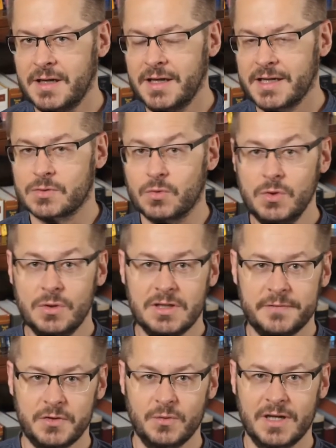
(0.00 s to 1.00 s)
As a rule,
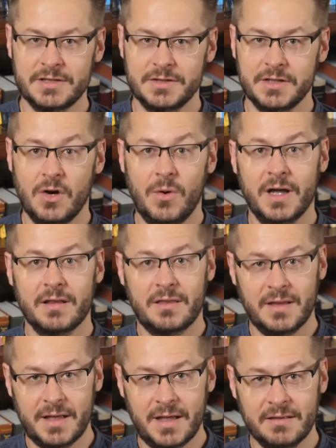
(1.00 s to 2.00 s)
if you want to go on
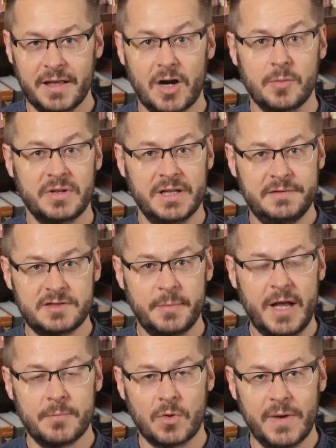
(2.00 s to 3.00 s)
thinking that our beliefs
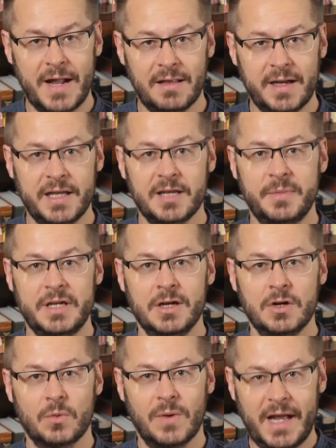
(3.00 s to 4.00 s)
about morality can be
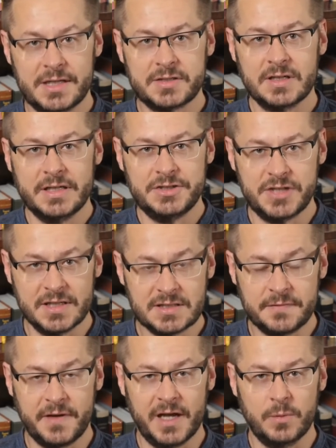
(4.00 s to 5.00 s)
rationally
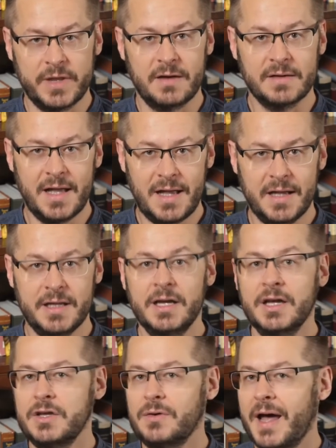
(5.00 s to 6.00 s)
justified without God,
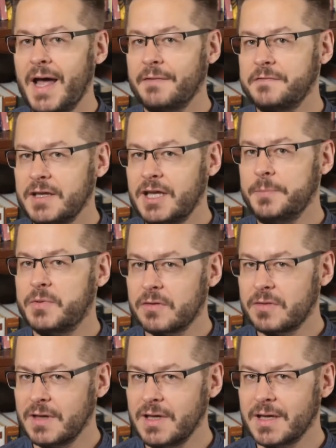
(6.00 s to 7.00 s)
you have to keep your
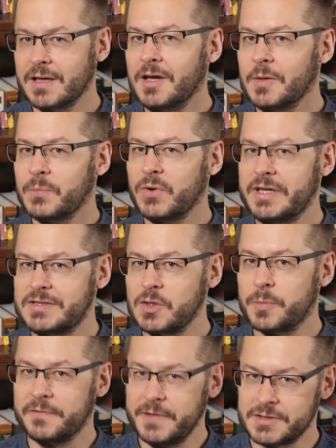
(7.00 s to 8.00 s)
thinking pretty
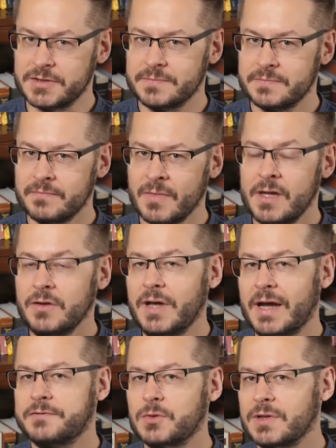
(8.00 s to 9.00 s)
superficial. You
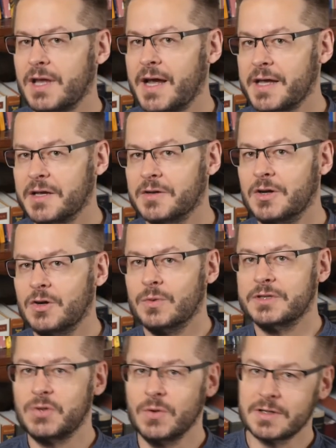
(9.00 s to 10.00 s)
have to rely on
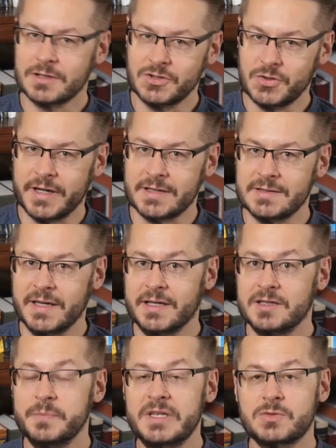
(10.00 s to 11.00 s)
rhetorical tricks
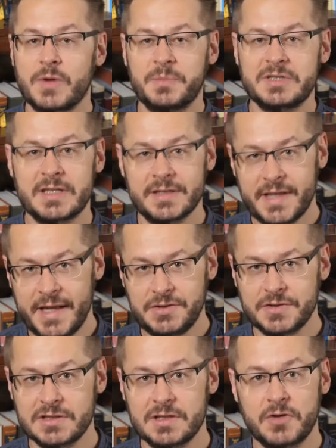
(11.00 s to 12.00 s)
and
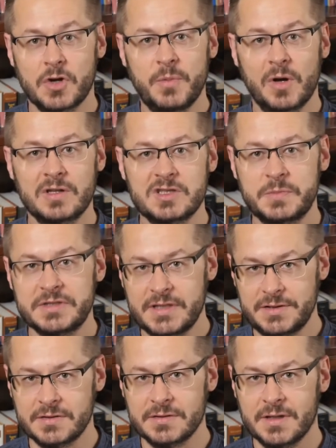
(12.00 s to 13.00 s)
misrepresentations of your opponent's
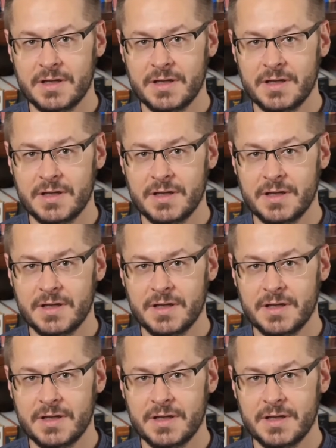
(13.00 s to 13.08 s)
positions.